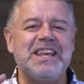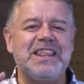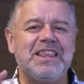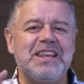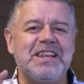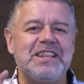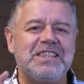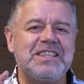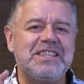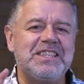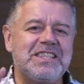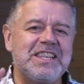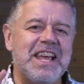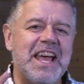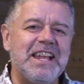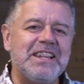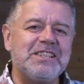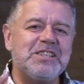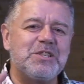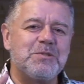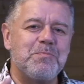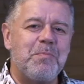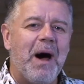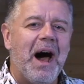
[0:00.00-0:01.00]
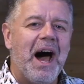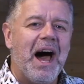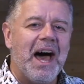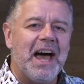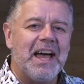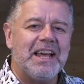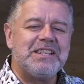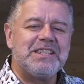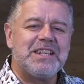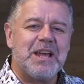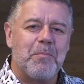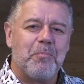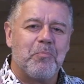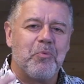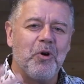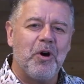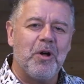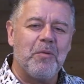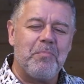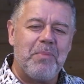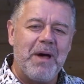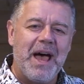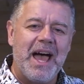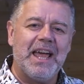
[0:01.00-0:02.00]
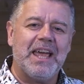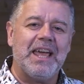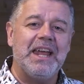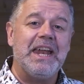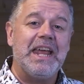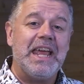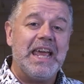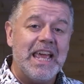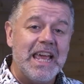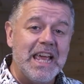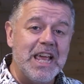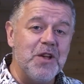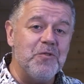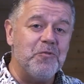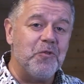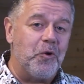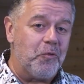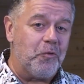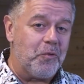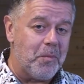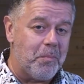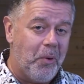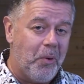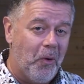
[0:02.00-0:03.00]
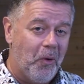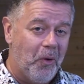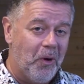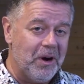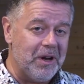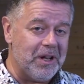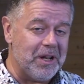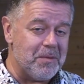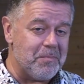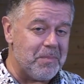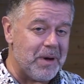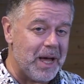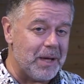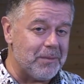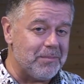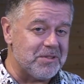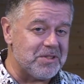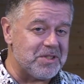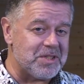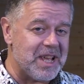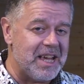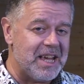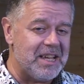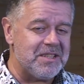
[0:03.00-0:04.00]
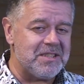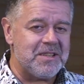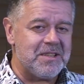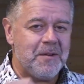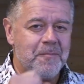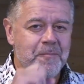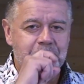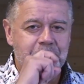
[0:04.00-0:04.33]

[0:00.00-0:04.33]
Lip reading: the 10 spies that brought back an evil report, the Bible says,